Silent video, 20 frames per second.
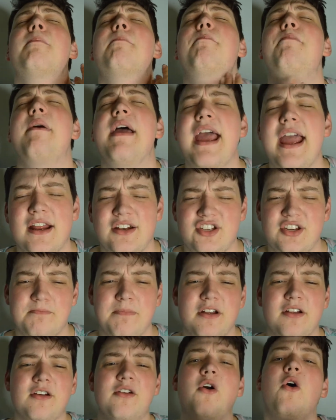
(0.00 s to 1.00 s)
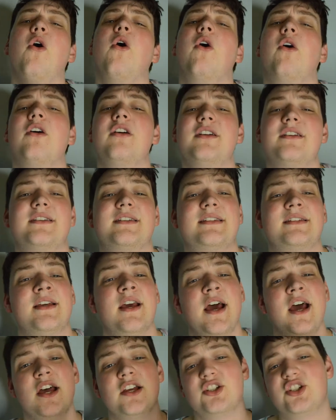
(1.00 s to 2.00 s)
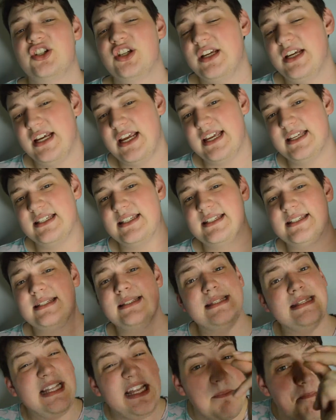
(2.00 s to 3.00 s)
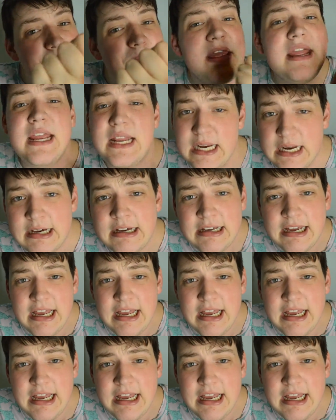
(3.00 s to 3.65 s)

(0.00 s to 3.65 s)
bitch, but of course she is slipping